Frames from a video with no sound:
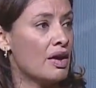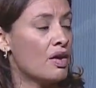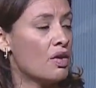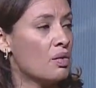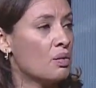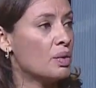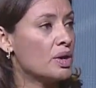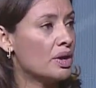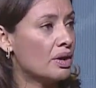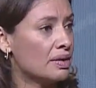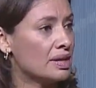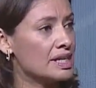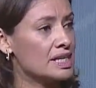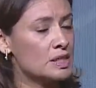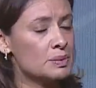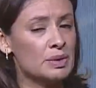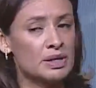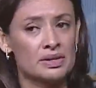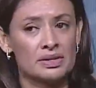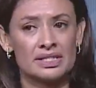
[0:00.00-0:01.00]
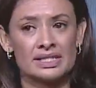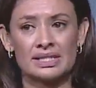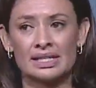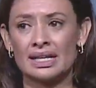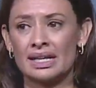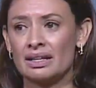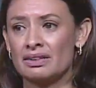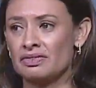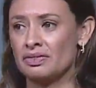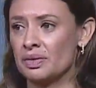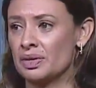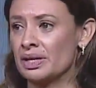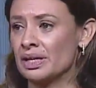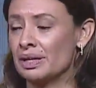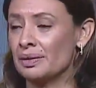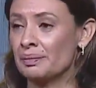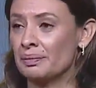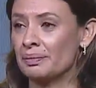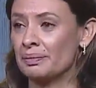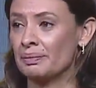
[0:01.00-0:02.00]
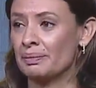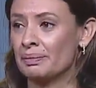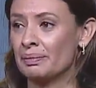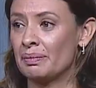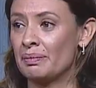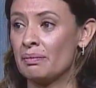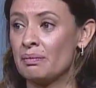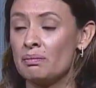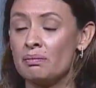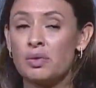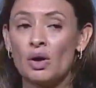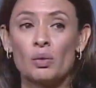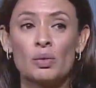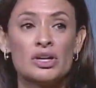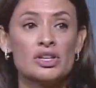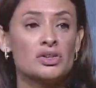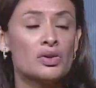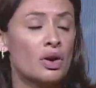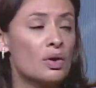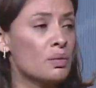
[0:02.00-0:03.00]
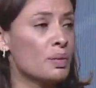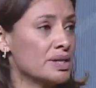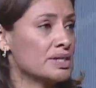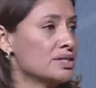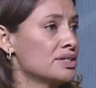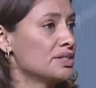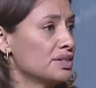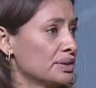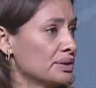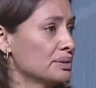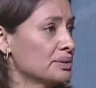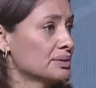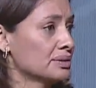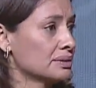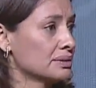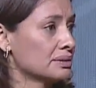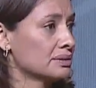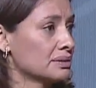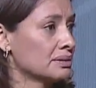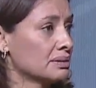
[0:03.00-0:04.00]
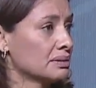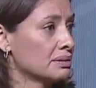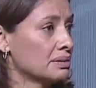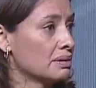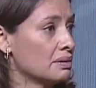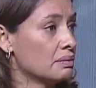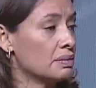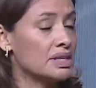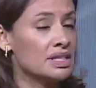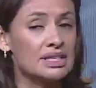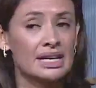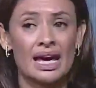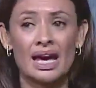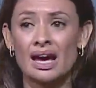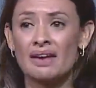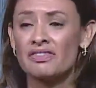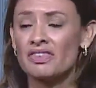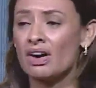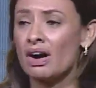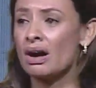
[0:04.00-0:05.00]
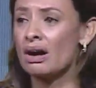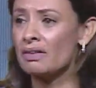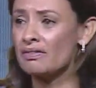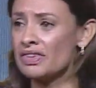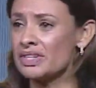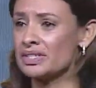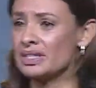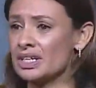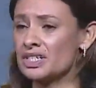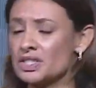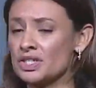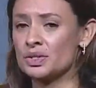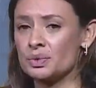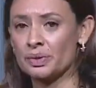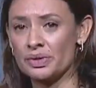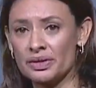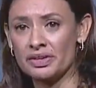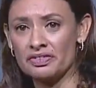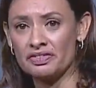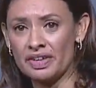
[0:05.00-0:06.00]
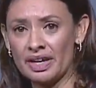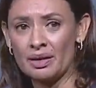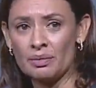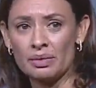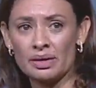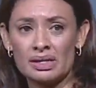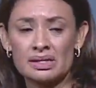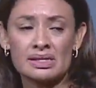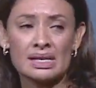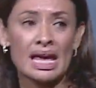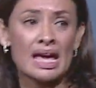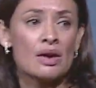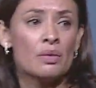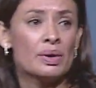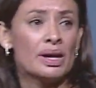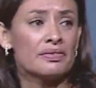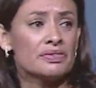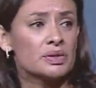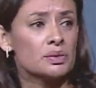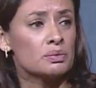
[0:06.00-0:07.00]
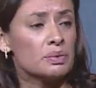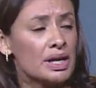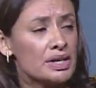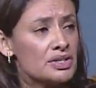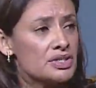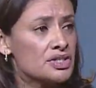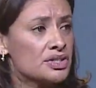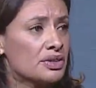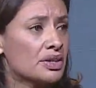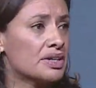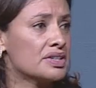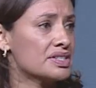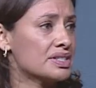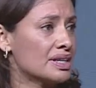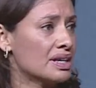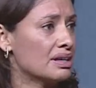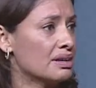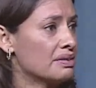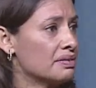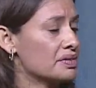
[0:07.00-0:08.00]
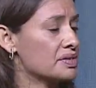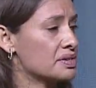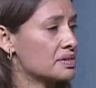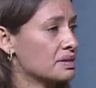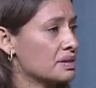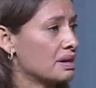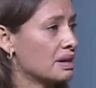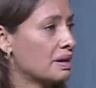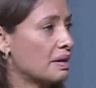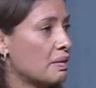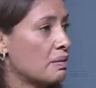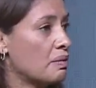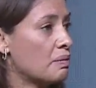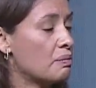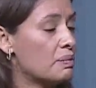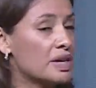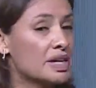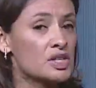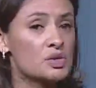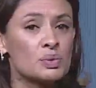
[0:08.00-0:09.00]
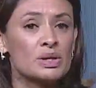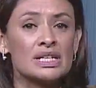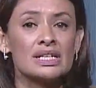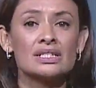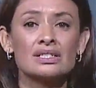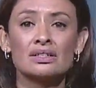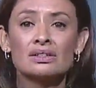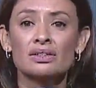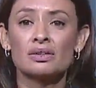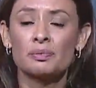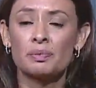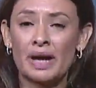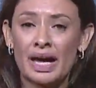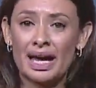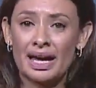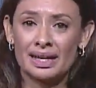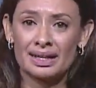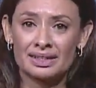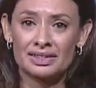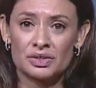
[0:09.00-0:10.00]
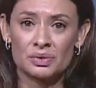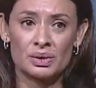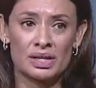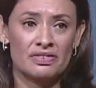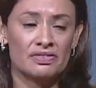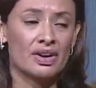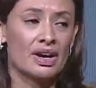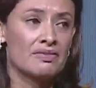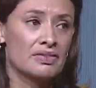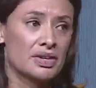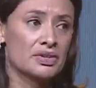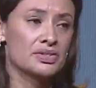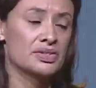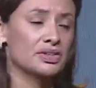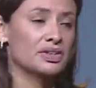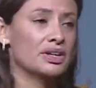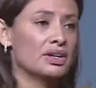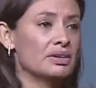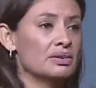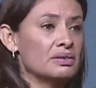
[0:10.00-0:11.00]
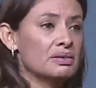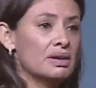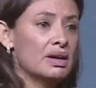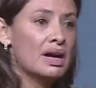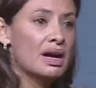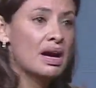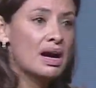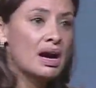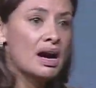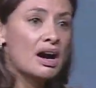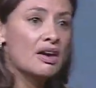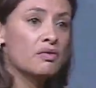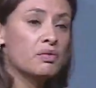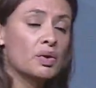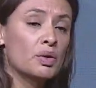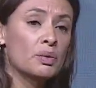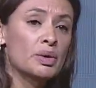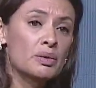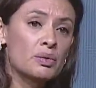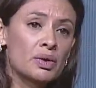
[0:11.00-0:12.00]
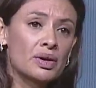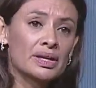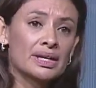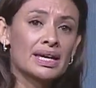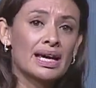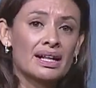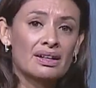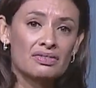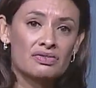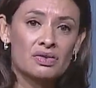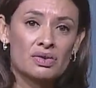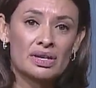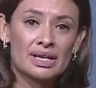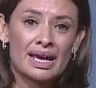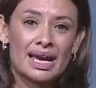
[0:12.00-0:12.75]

we already experienced in California. But we know what to do. We need to have conversations with our families. We have to register ourselves, because we need to look back 25 years ago of where we were in California